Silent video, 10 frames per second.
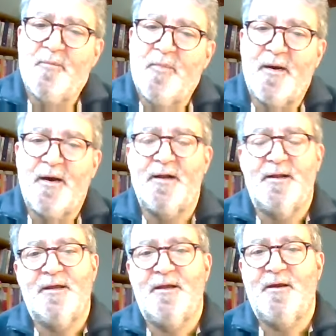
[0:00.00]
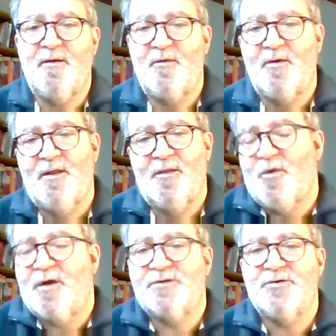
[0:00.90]
but the
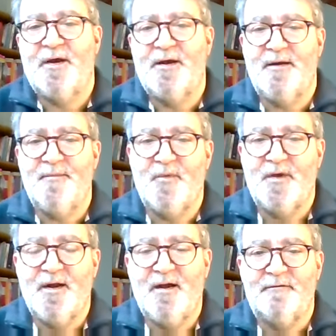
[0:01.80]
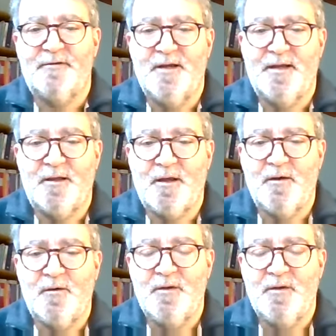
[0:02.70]
work's dried up, we're going to have to let you go.